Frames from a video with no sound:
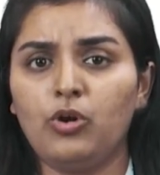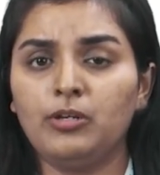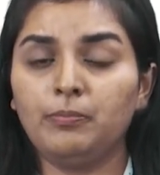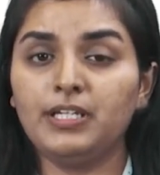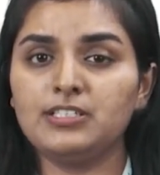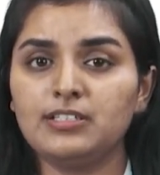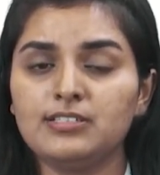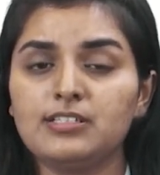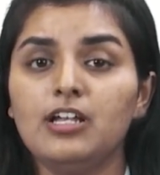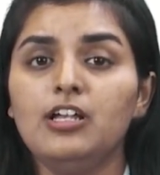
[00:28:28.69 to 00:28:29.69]
On page
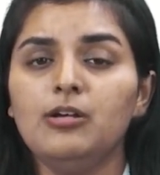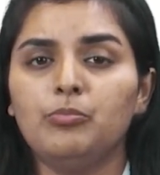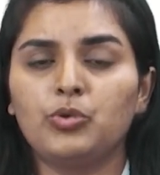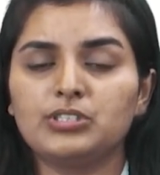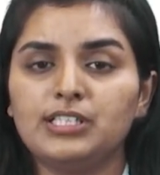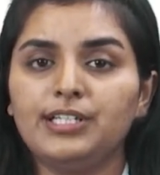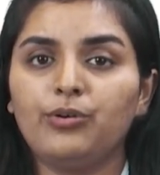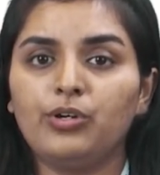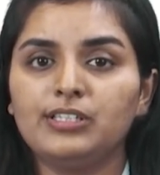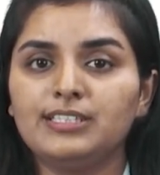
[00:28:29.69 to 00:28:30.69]
is mostly
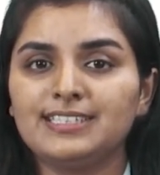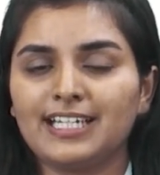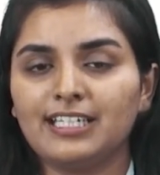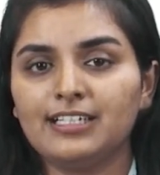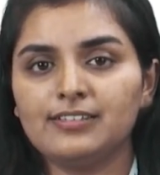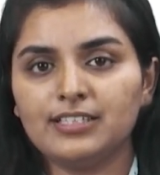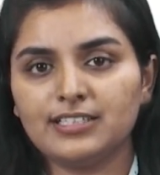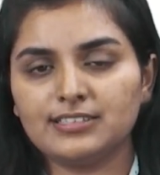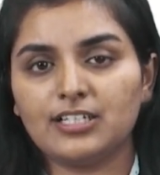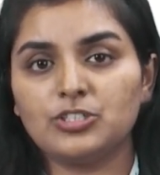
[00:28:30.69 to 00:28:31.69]
all the technical
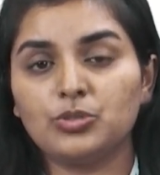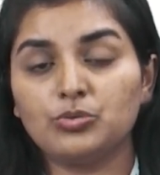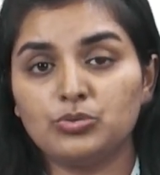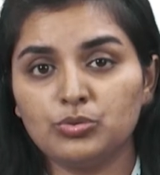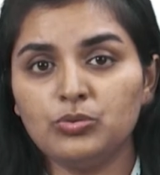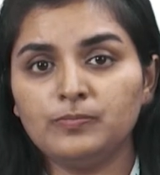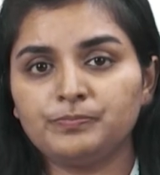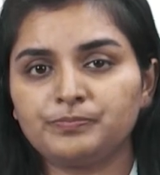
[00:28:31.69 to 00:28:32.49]
things that you do,